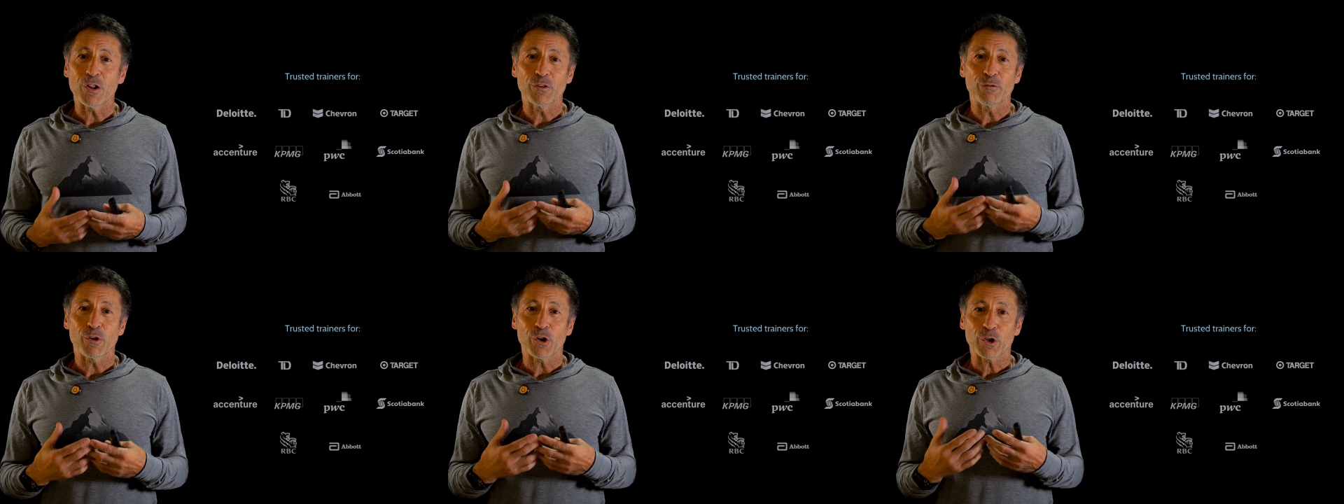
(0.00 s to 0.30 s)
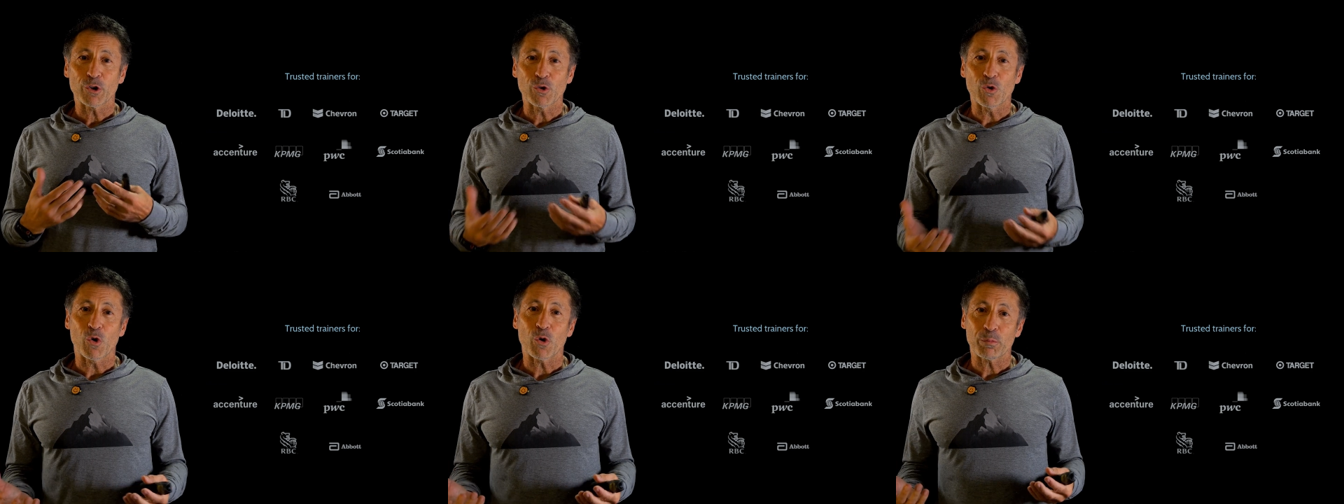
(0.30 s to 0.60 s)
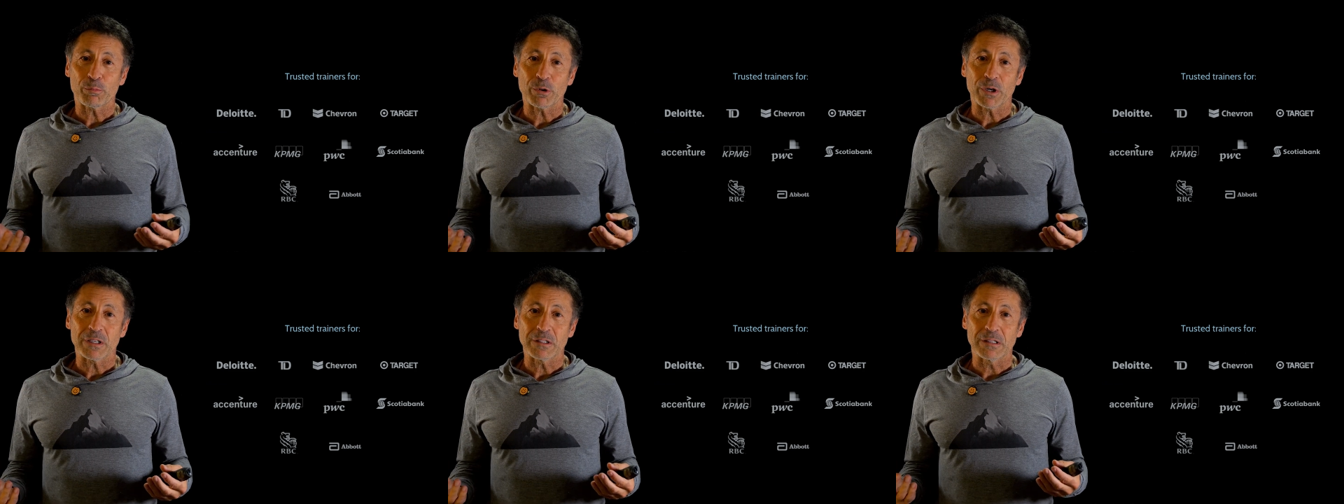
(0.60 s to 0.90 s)
of our
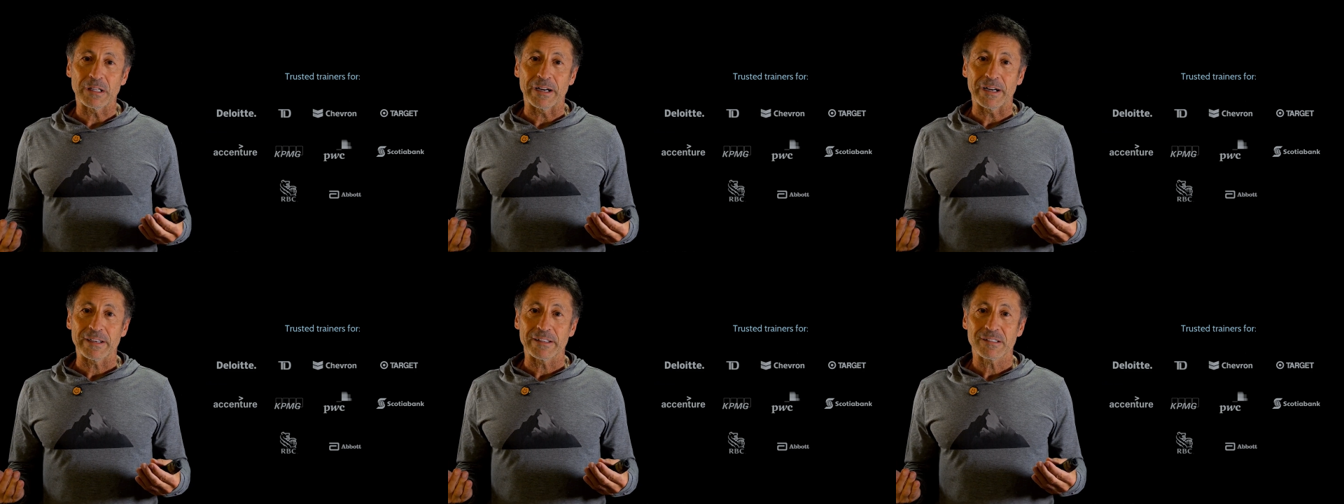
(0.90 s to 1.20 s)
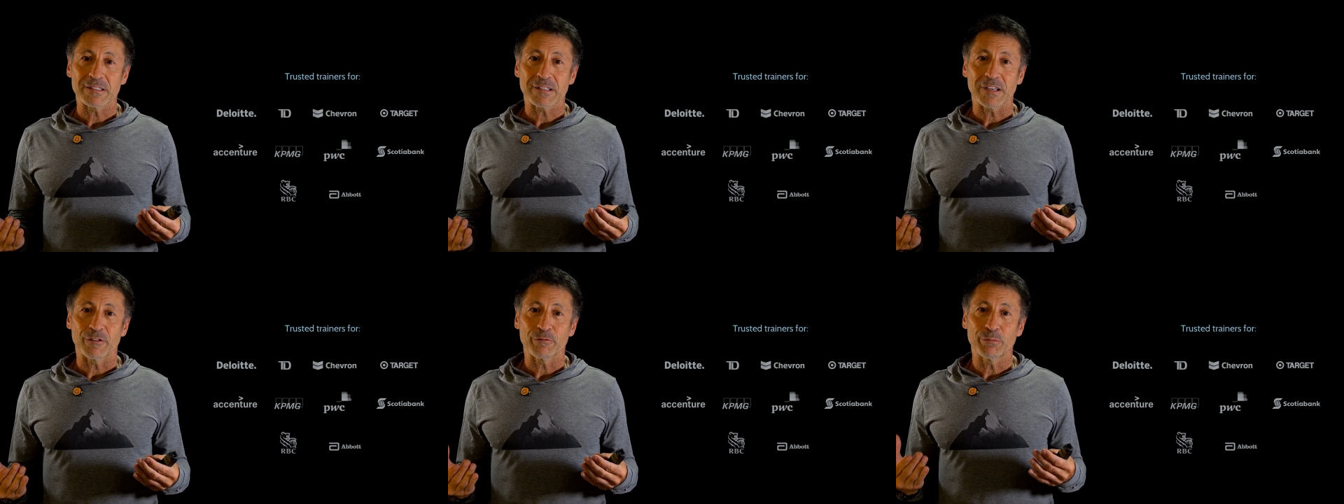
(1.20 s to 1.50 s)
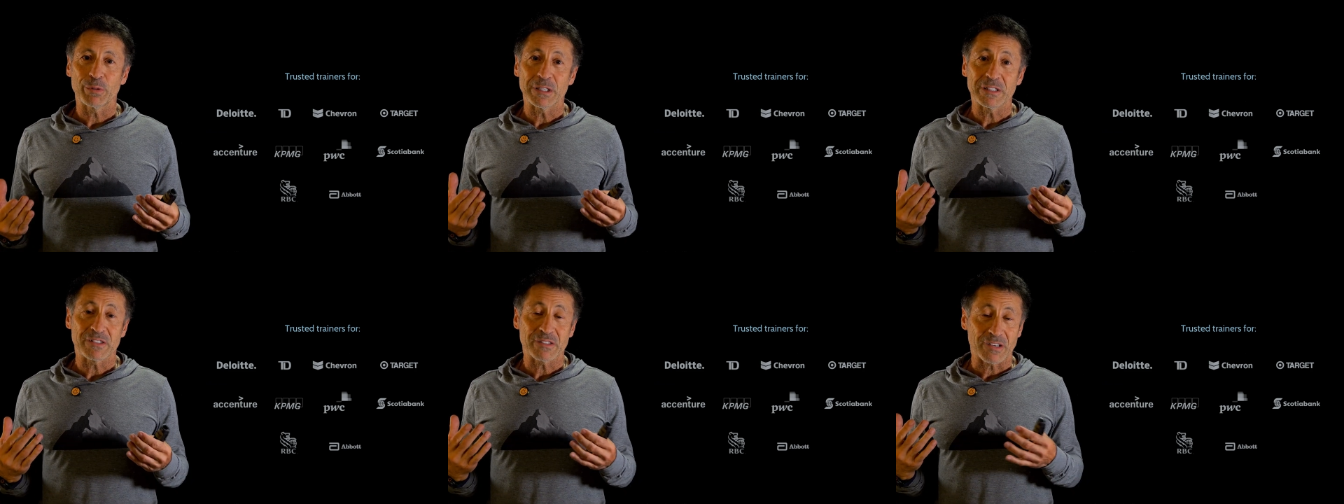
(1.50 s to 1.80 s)
corporate clients have
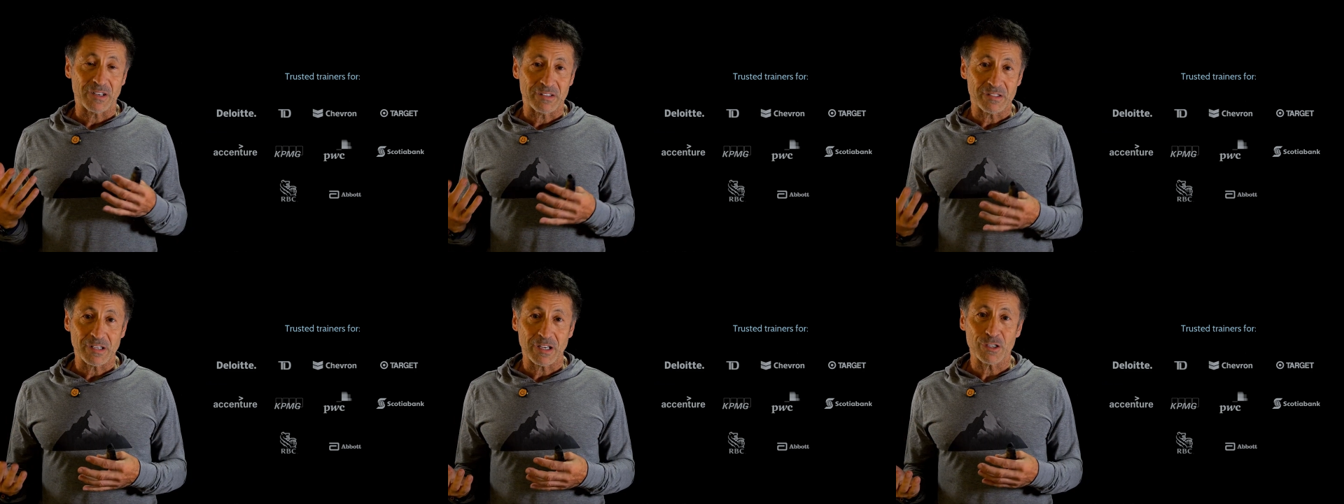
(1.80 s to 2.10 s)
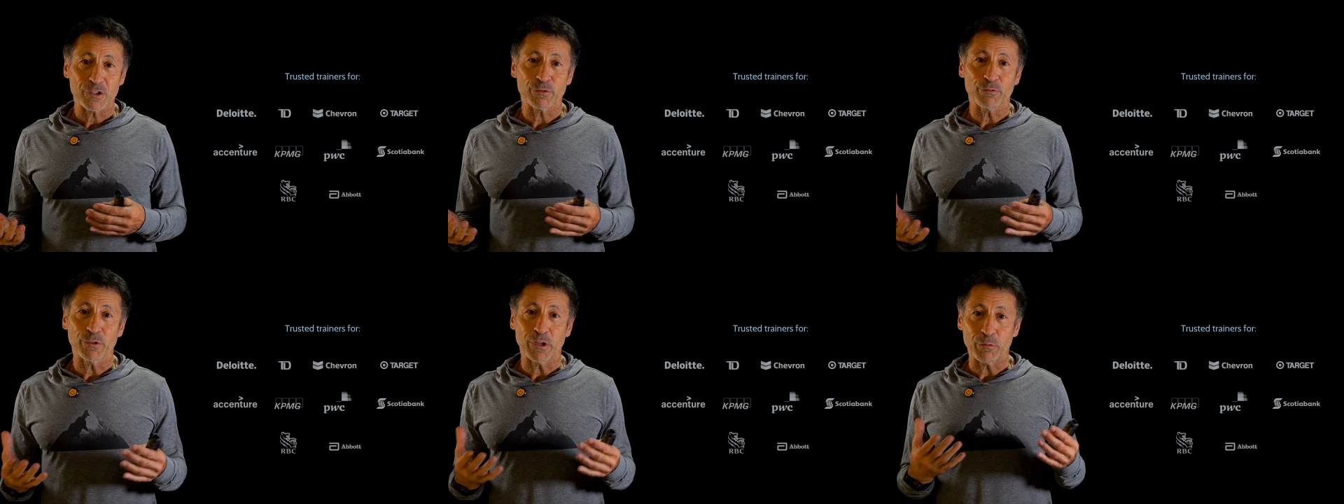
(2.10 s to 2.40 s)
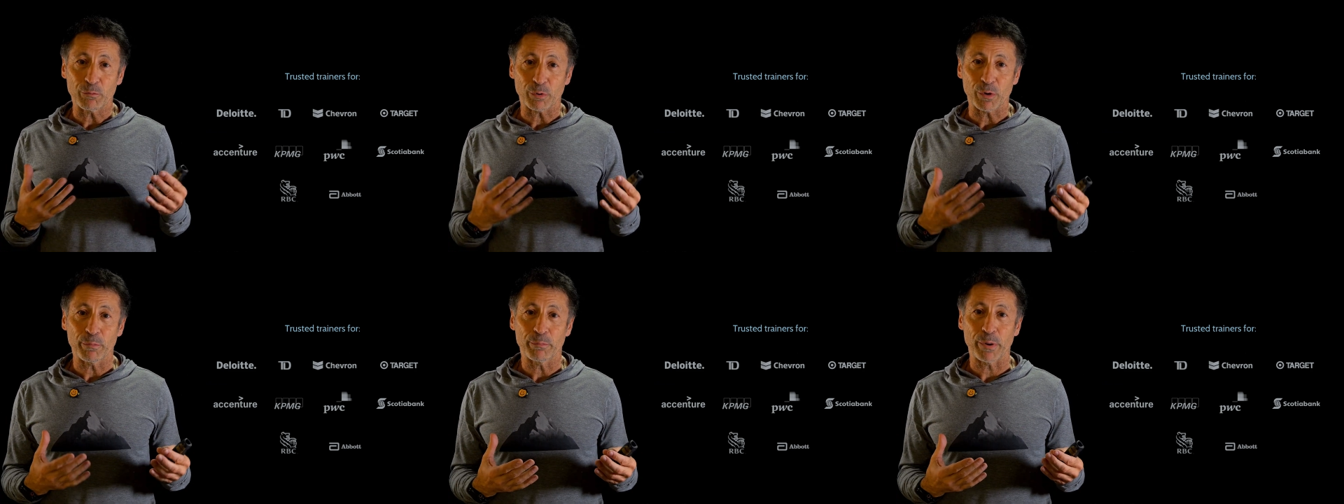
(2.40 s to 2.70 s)
been successfully
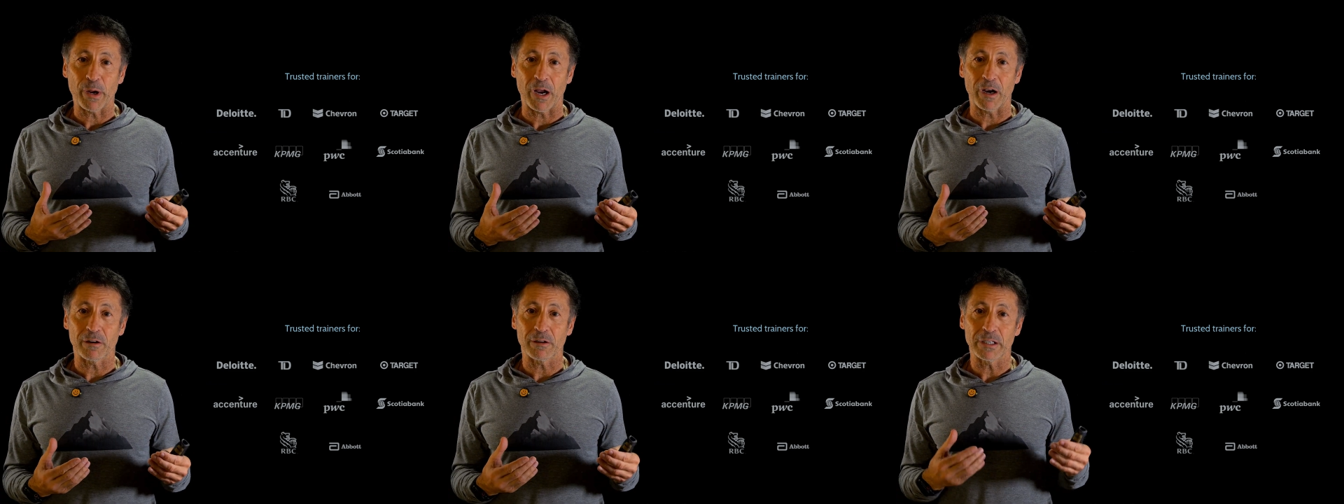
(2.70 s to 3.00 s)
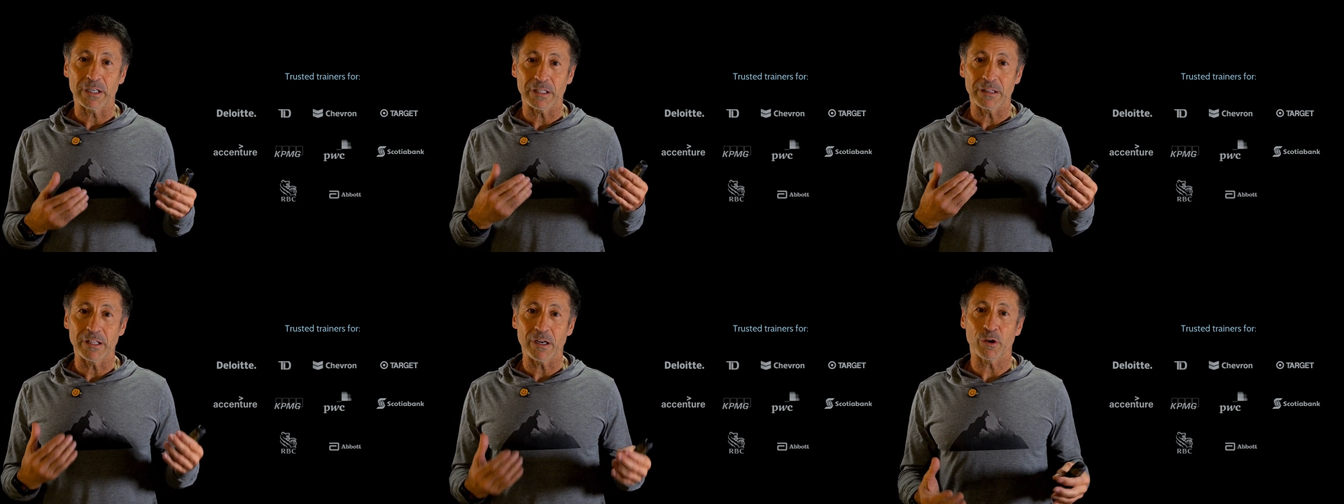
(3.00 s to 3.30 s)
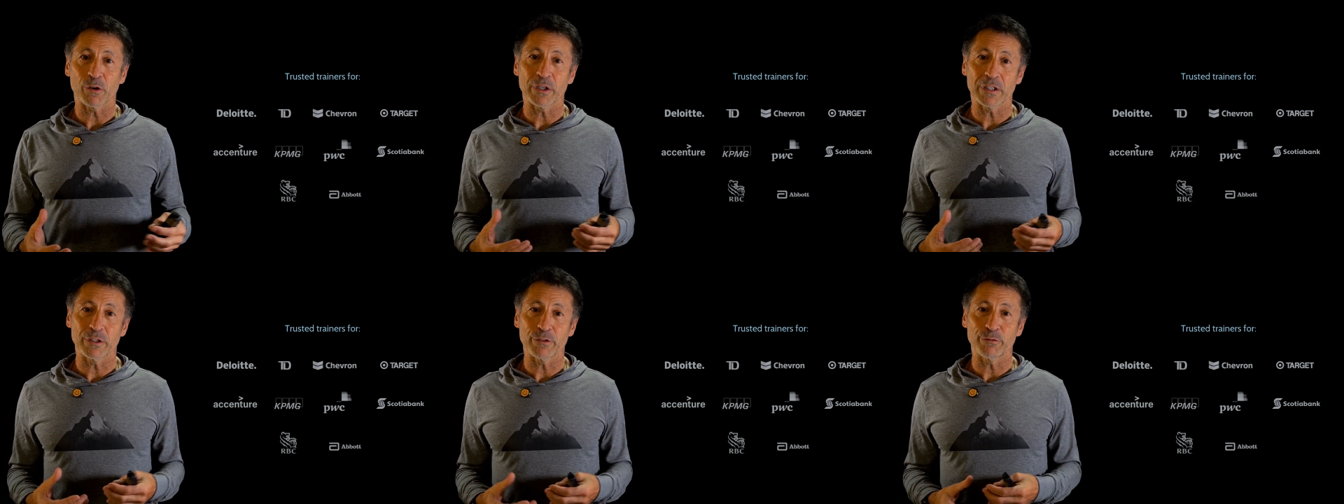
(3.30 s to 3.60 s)
preparing
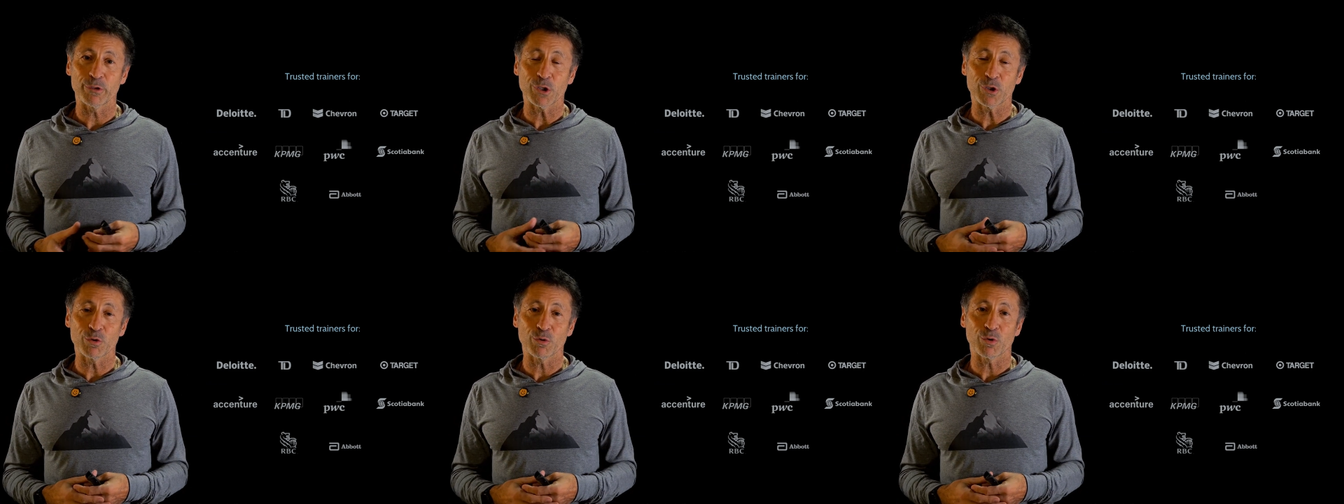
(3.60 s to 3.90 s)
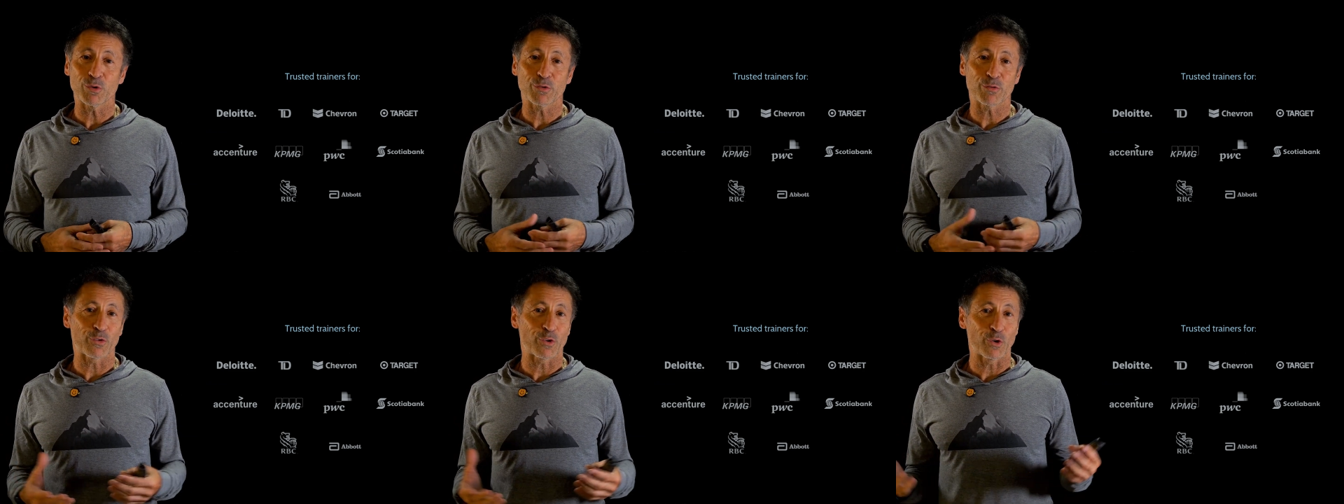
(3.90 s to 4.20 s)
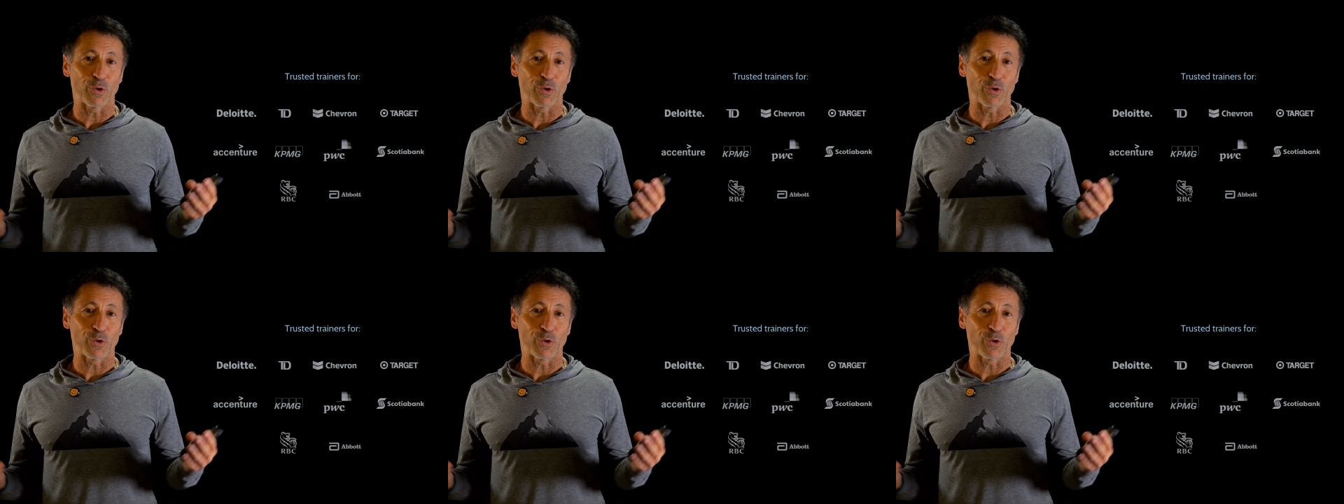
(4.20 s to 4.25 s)
their individuals for